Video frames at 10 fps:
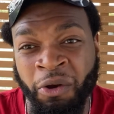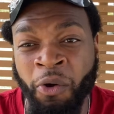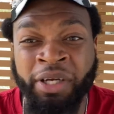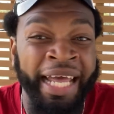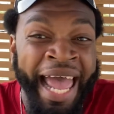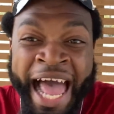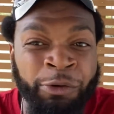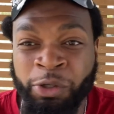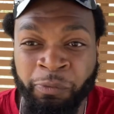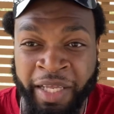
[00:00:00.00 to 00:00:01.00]
on the
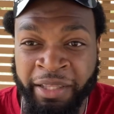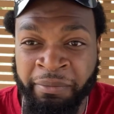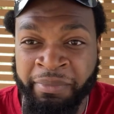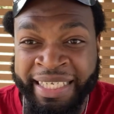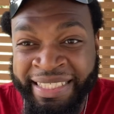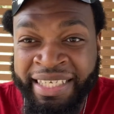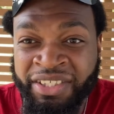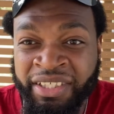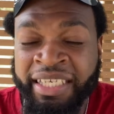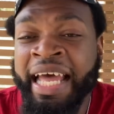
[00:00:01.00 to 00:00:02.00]
algorithm.
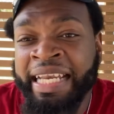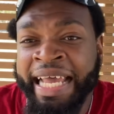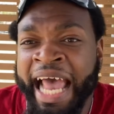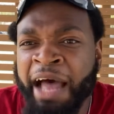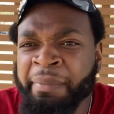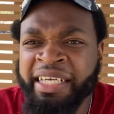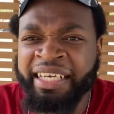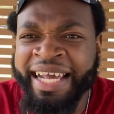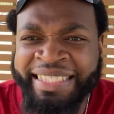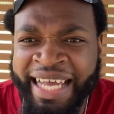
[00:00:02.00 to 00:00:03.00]
Essentially, like how many
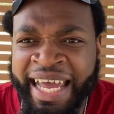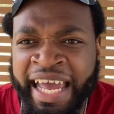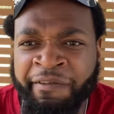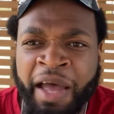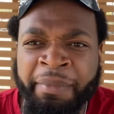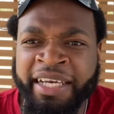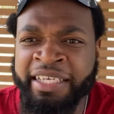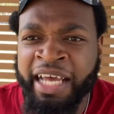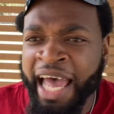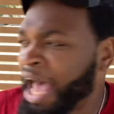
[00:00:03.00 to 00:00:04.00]
likes I have, how
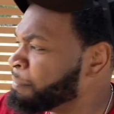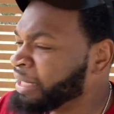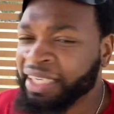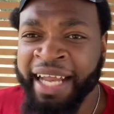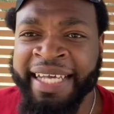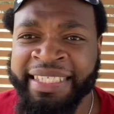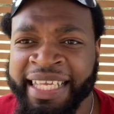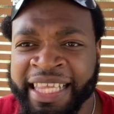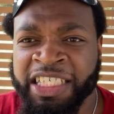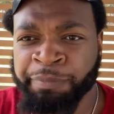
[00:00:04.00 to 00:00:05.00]
many likes did
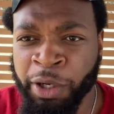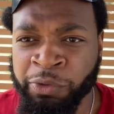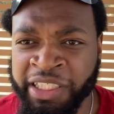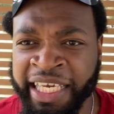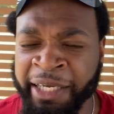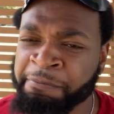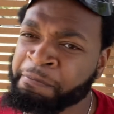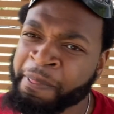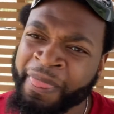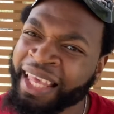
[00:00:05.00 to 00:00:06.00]
this post get?
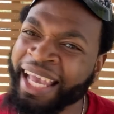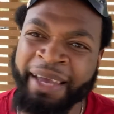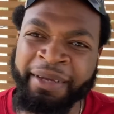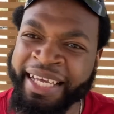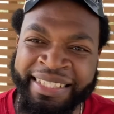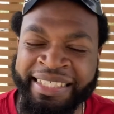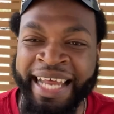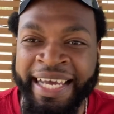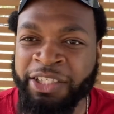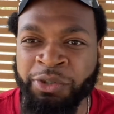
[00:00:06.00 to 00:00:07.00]
And it's
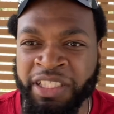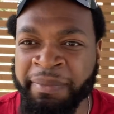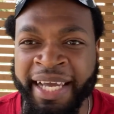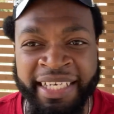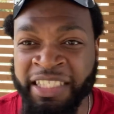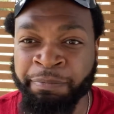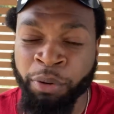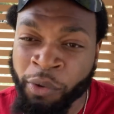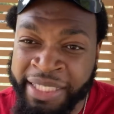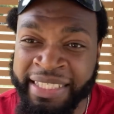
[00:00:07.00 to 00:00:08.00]
dangerous, man. It's
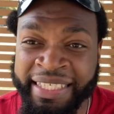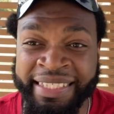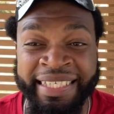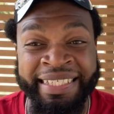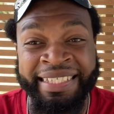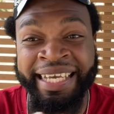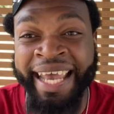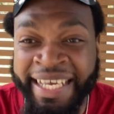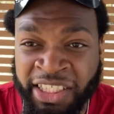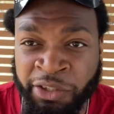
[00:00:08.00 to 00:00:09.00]
poisonous. It's
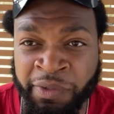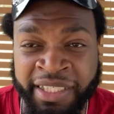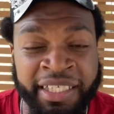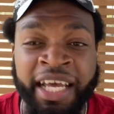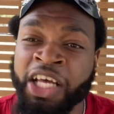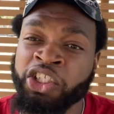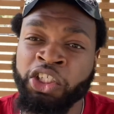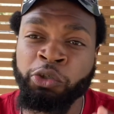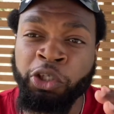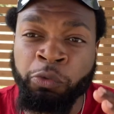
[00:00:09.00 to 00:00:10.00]
cancerous. So
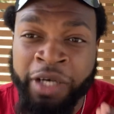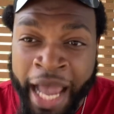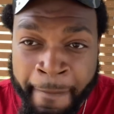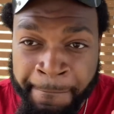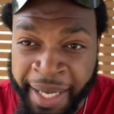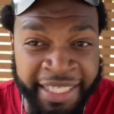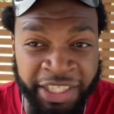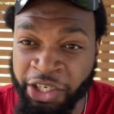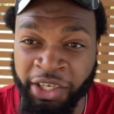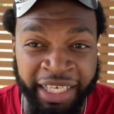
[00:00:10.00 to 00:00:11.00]
do not base
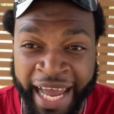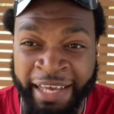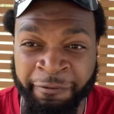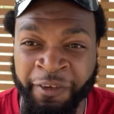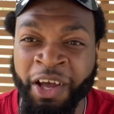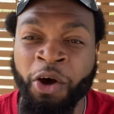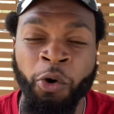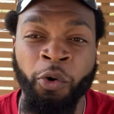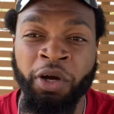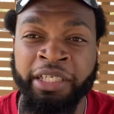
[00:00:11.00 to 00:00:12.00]
your life
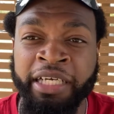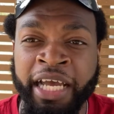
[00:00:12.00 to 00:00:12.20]
on